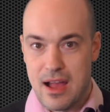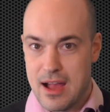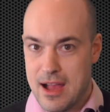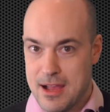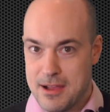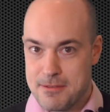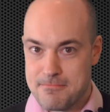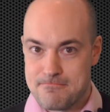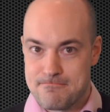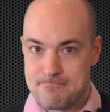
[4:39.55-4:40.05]

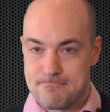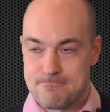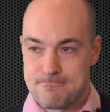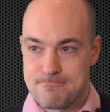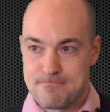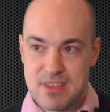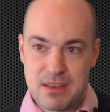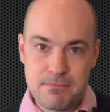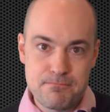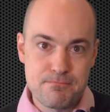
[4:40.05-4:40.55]

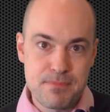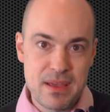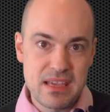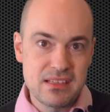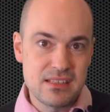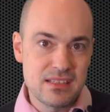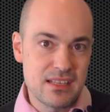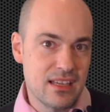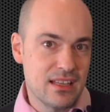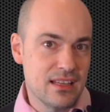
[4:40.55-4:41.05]
that
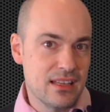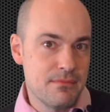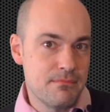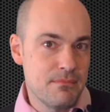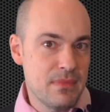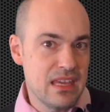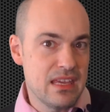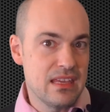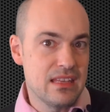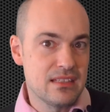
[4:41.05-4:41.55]
basically
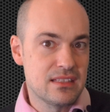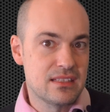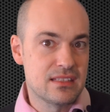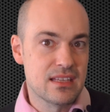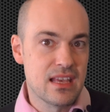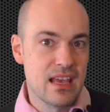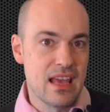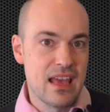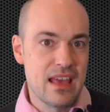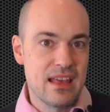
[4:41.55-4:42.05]

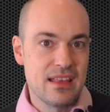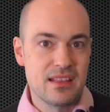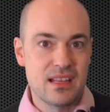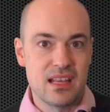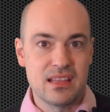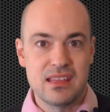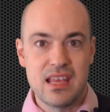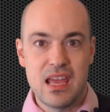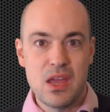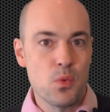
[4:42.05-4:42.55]
means
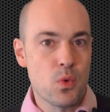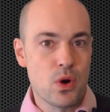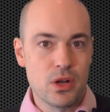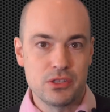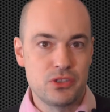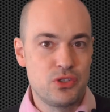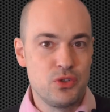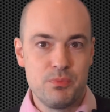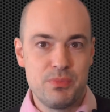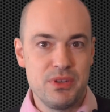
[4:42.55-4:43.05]
that they
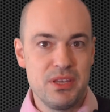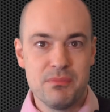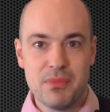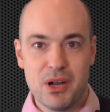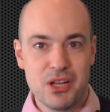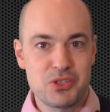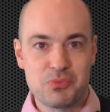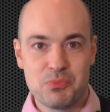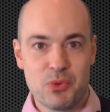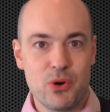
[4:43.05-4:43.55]
want to be
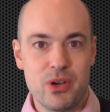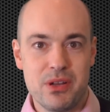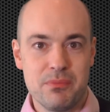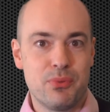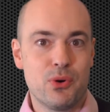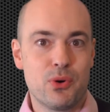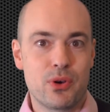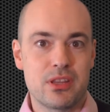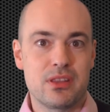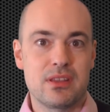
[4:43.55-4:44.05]
much more
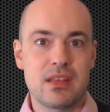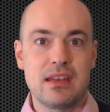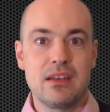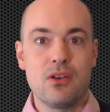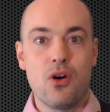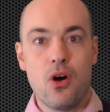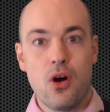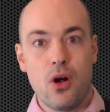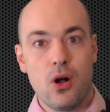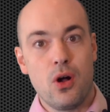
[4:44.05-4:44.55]
important
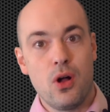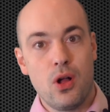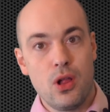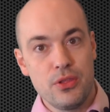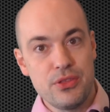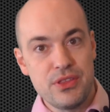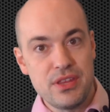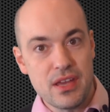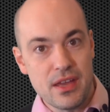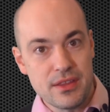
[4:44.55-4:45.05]
than
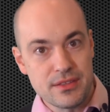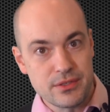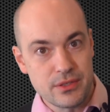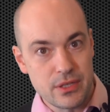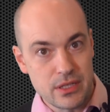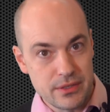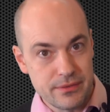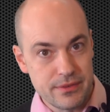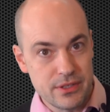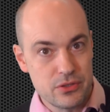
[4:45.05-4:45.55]
all the
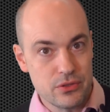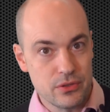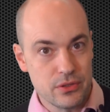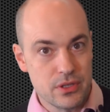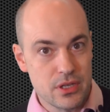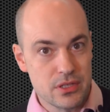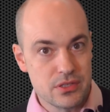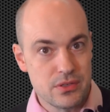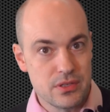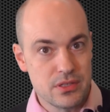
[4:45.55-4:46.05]
other individual
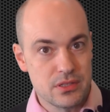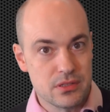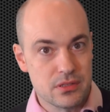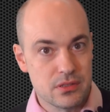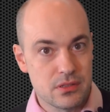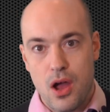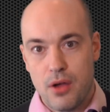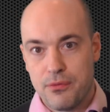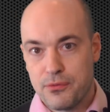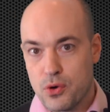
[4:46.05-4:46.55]
countries.
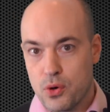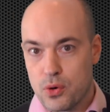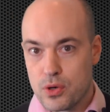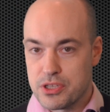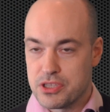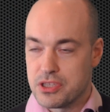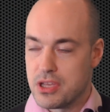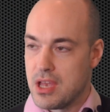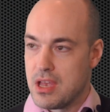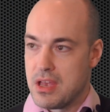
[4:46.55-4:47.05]
Of
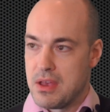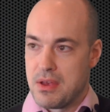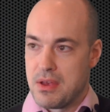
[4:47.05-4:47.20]
course,